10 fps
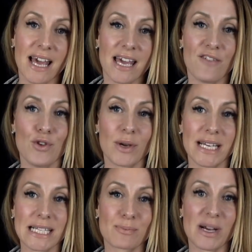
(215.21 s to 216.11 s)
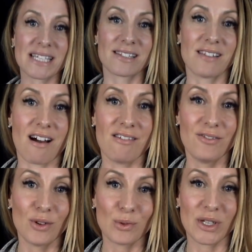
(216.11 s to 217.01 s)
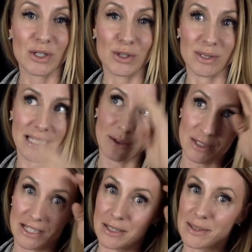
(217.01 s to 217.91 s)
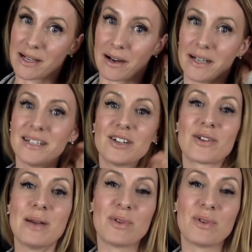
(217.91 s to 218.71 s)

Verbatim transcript: if you can express love when you're doing that, which I know it's hard, right?